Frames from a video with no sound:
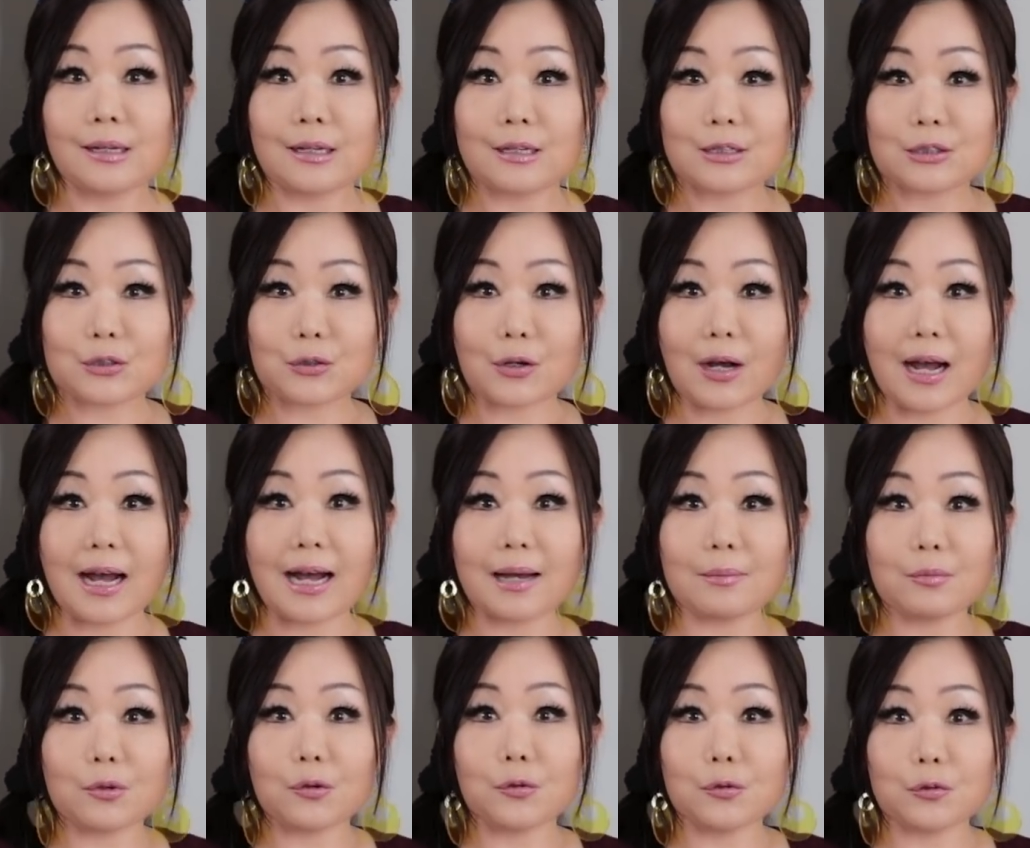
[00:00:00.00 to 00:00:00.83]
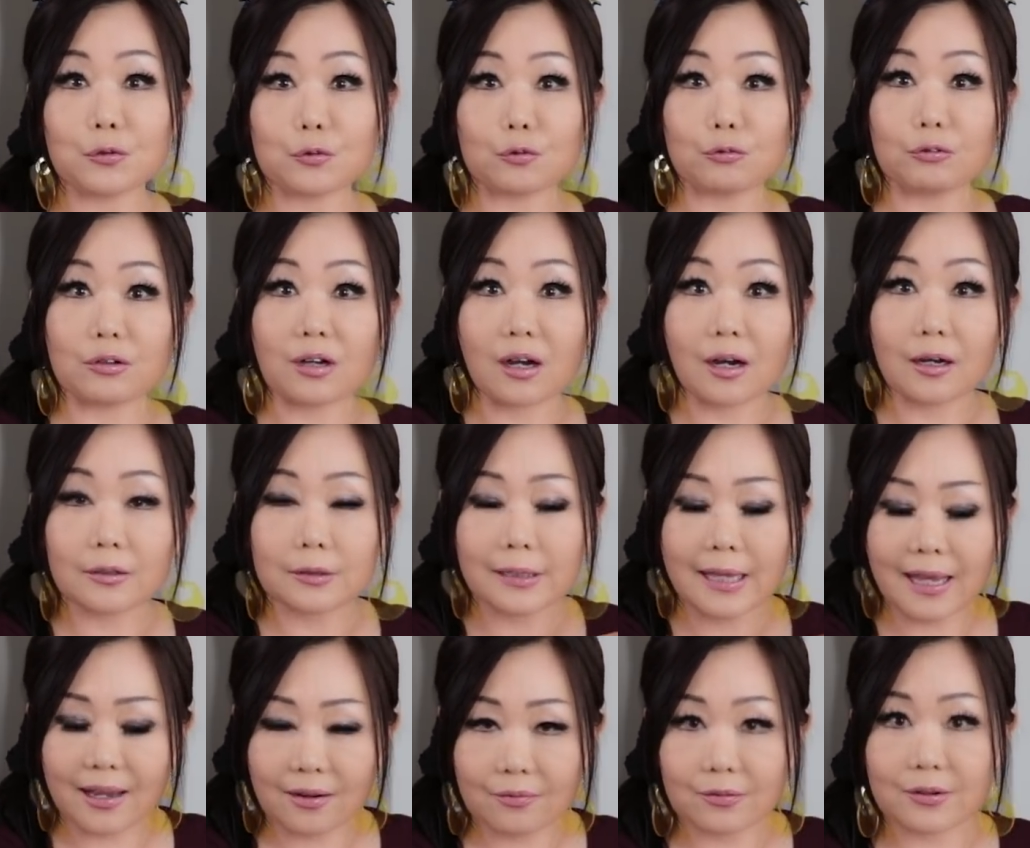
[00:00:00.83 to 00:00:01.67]
So I'm going to
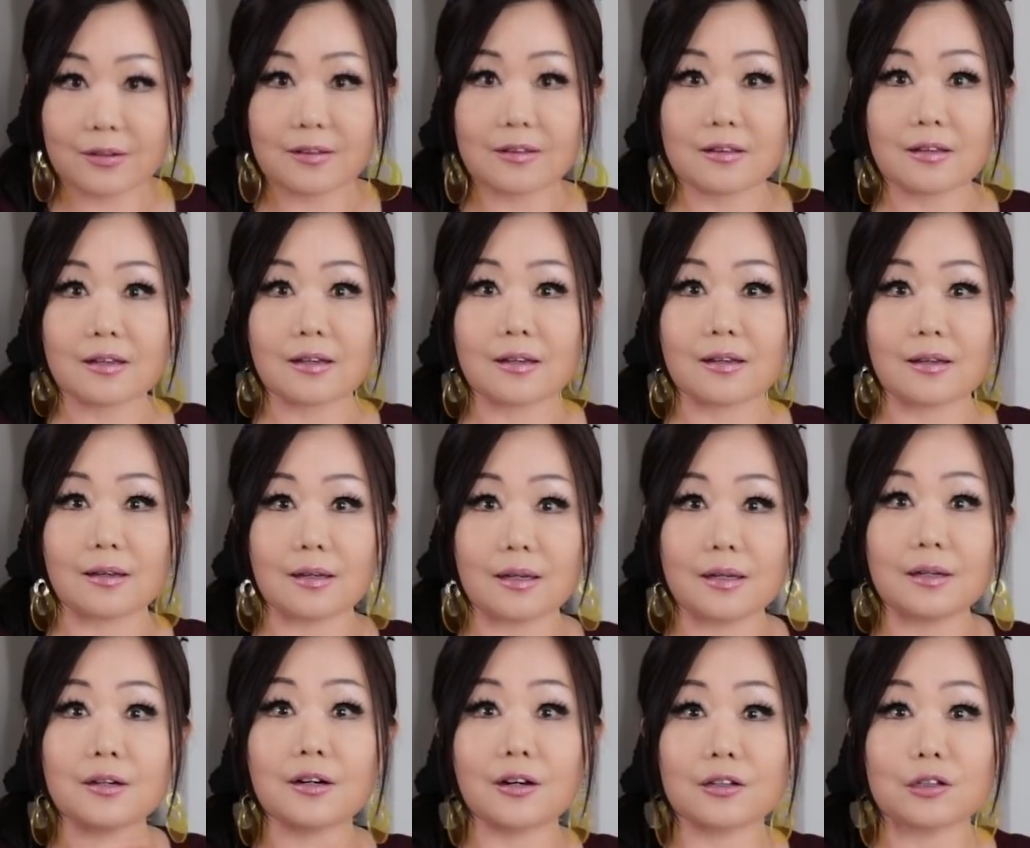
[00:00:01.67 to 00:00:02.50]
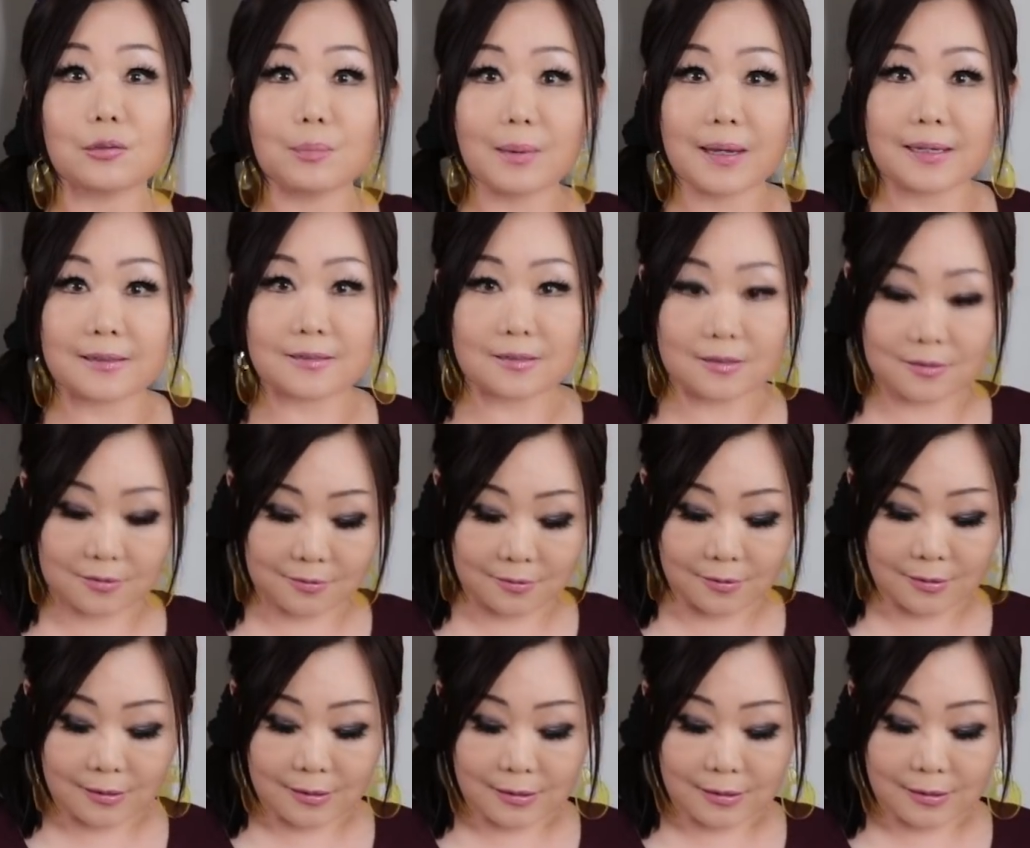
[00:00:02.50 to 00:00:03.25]
cut everything in advance.